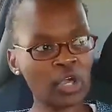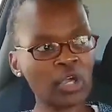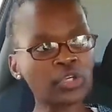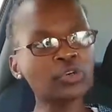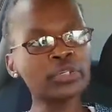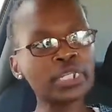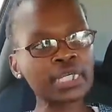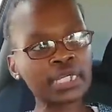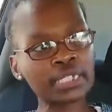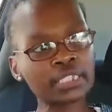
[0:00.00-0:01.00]
You
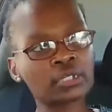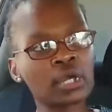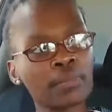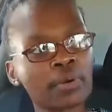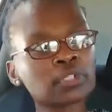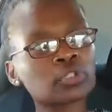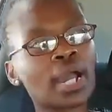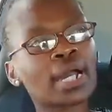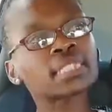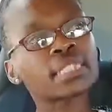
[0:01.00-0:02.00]
need, because you
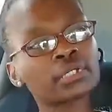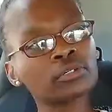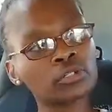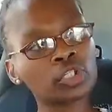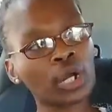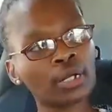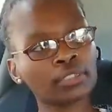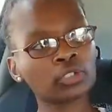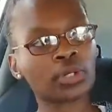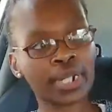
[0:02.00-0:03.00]
can't take your child
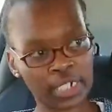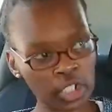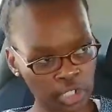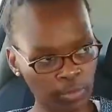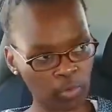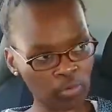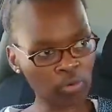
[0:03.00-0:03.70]
to crash anymore,